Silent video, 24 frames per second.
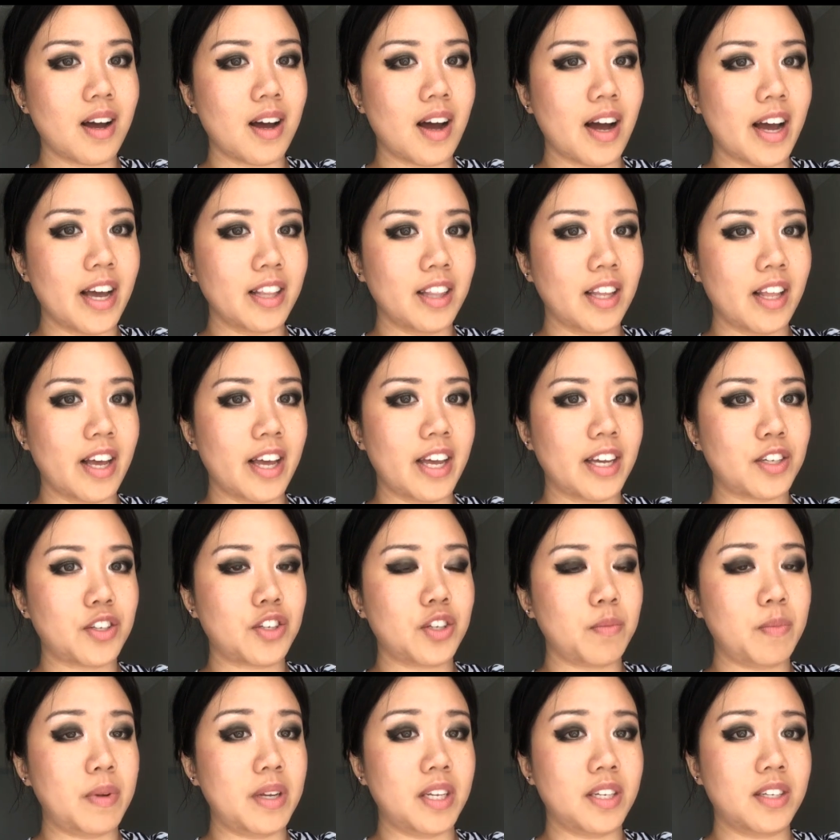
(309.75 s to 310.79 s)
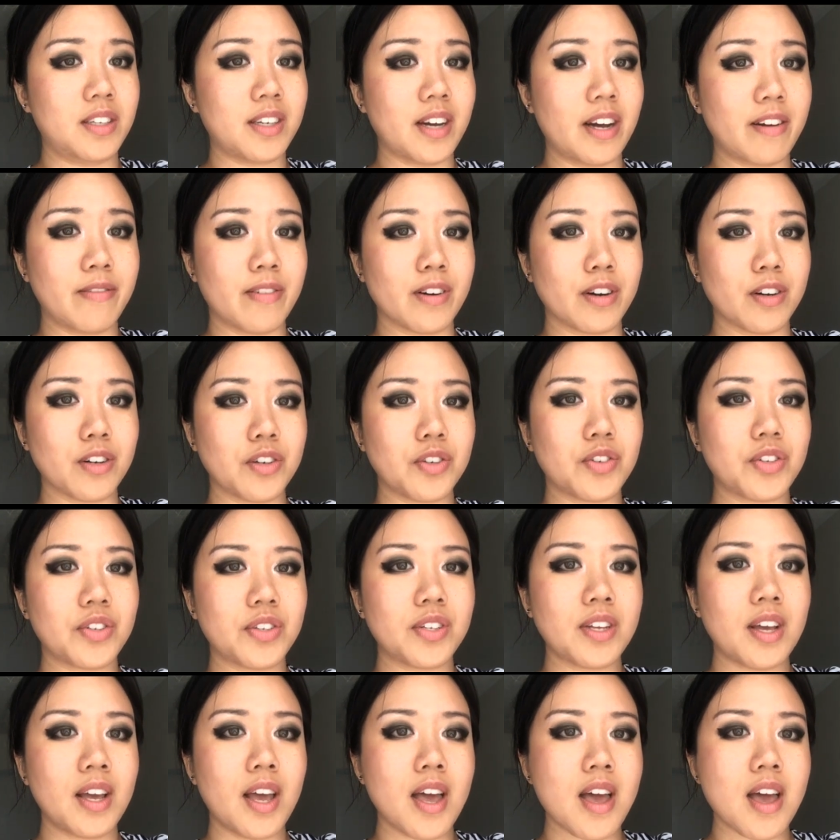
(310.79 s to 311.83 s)
I like to be
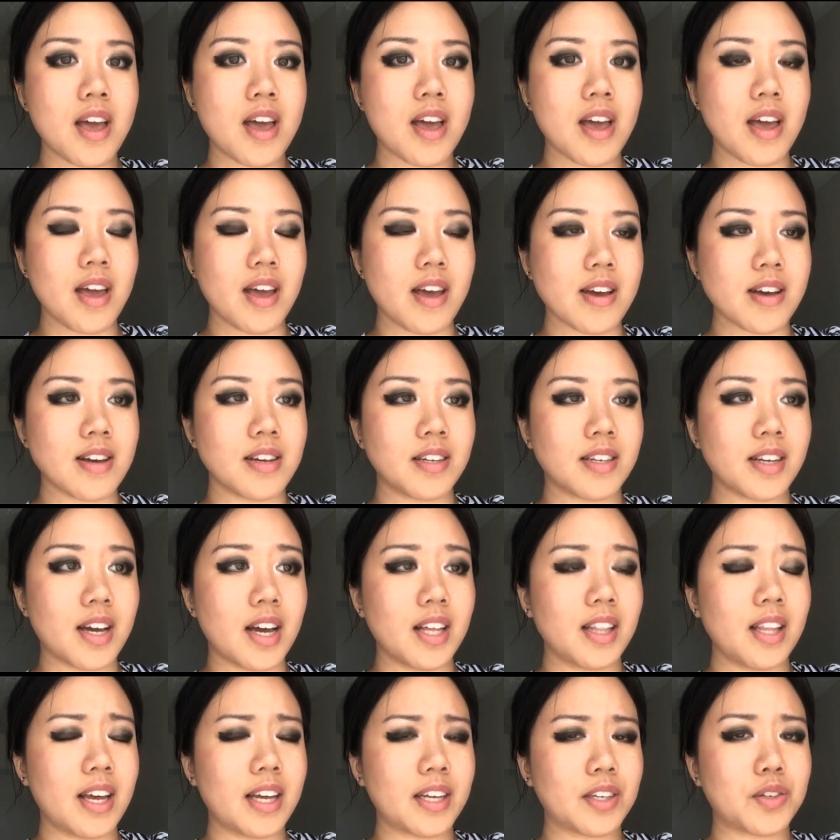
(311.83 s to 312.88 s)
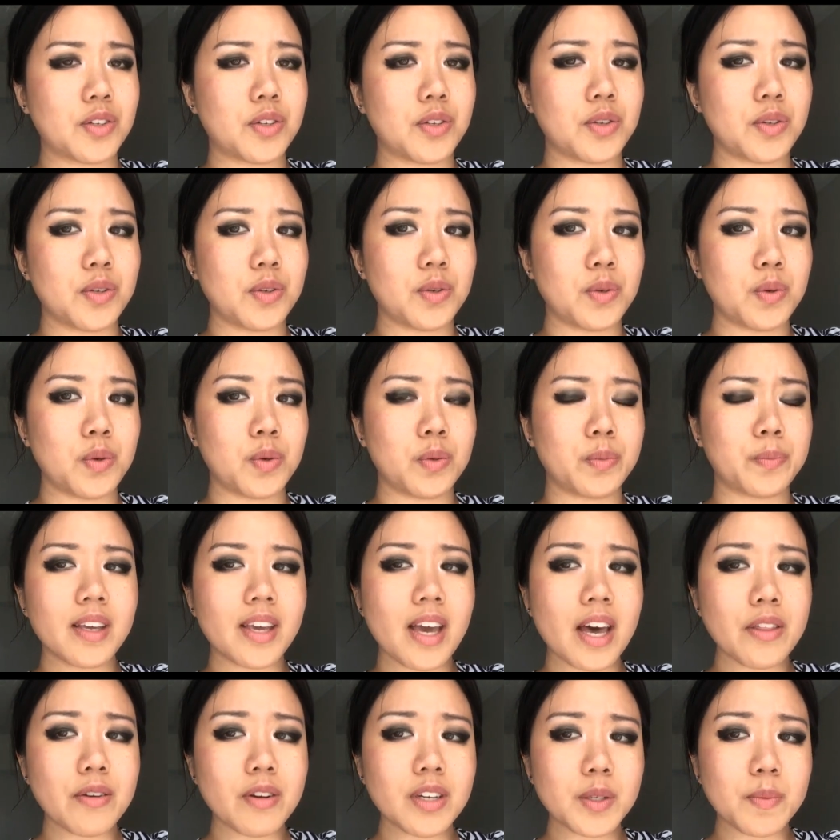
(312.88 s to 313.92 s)
diverse, and I like to
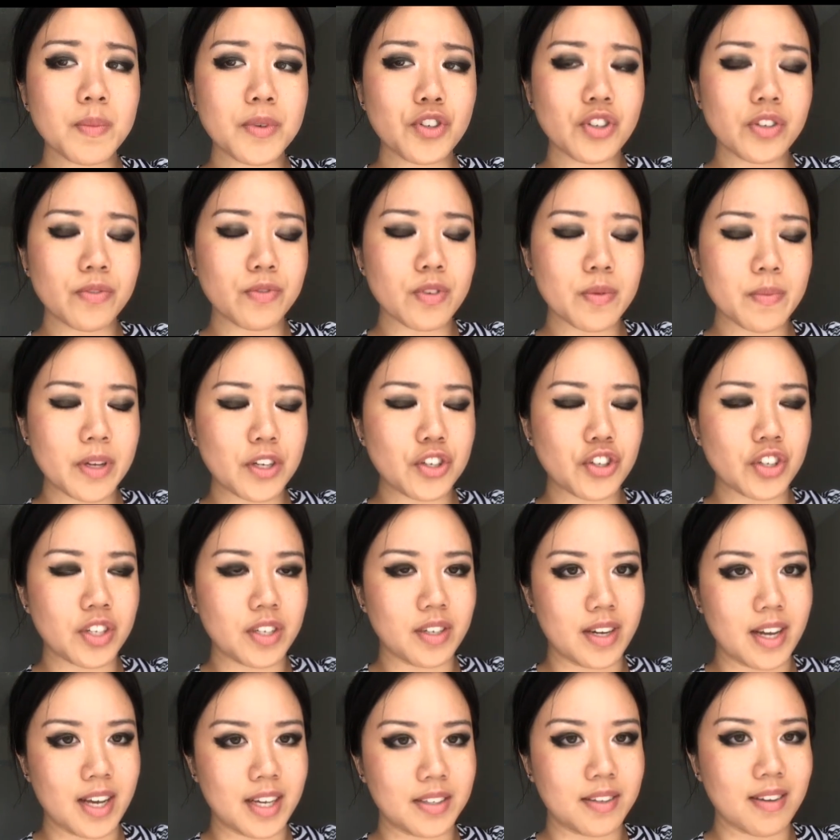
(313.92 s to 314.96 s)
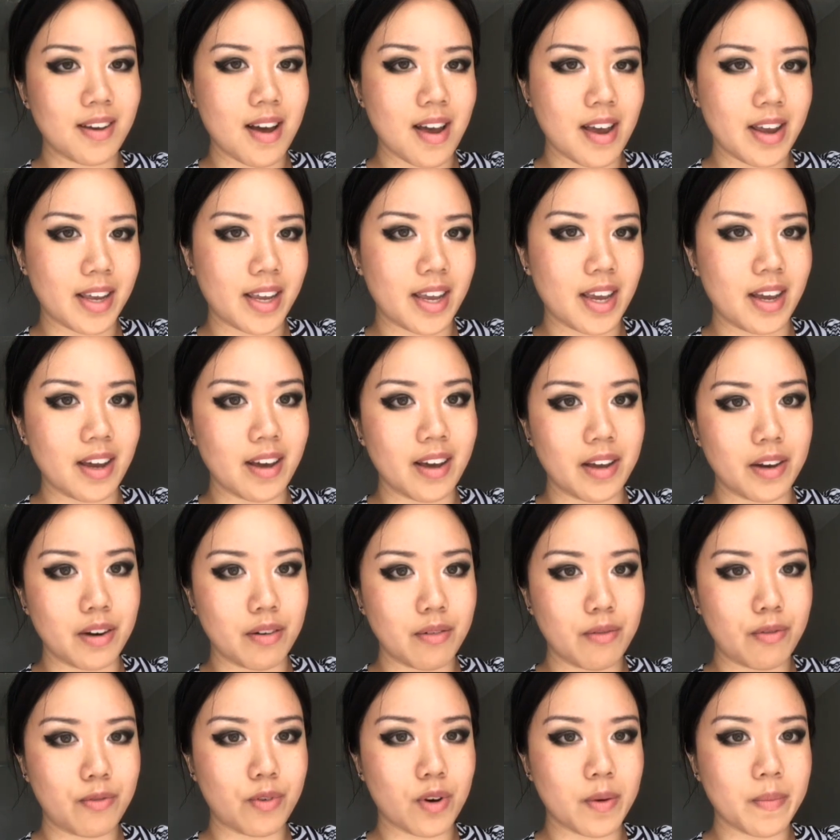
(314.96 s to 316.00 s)
gather as much information as I
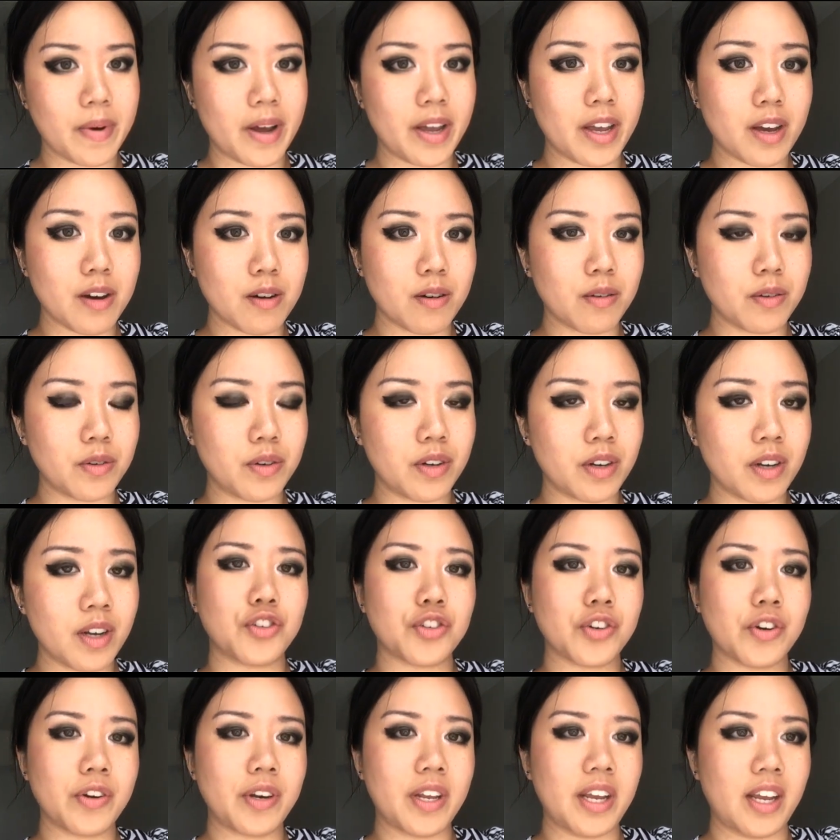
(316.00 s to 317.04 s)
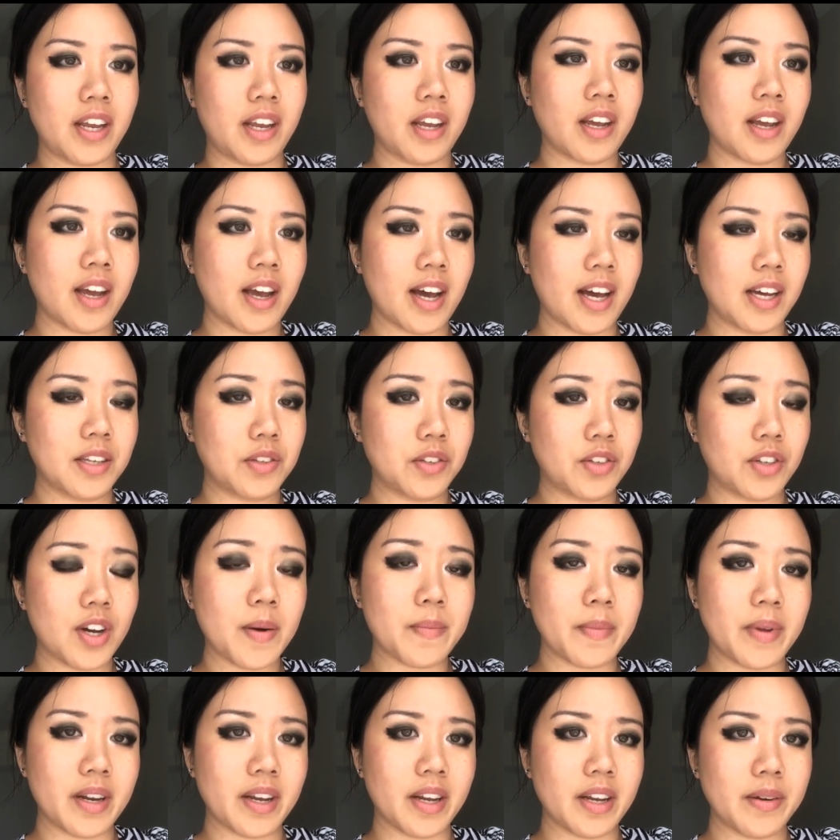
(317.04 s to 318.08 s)
can for my own journey as a
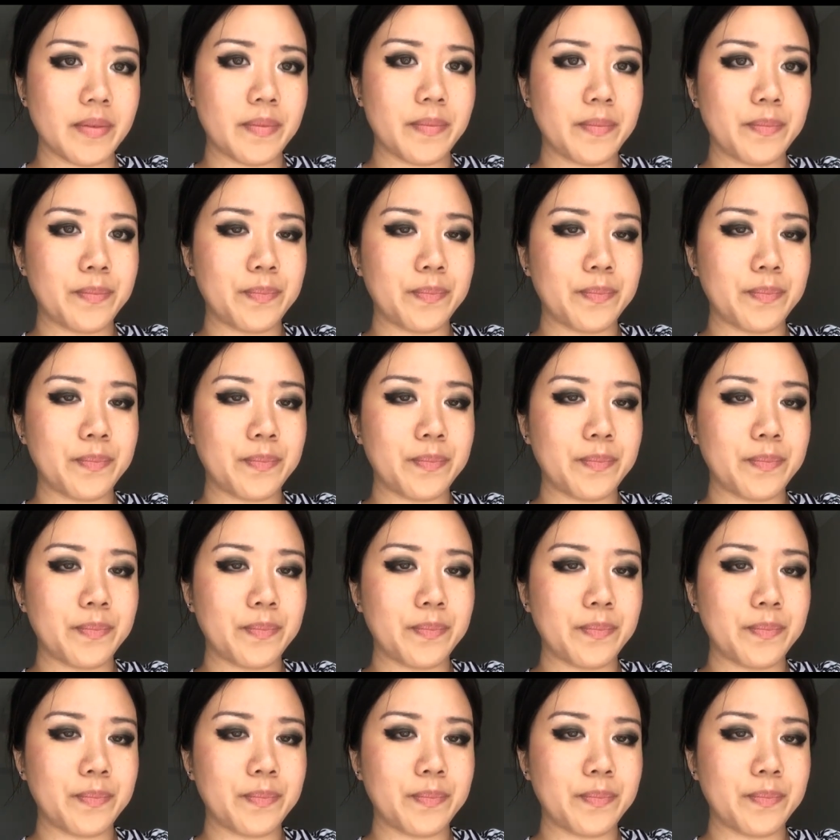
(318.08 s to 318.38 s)
dominant.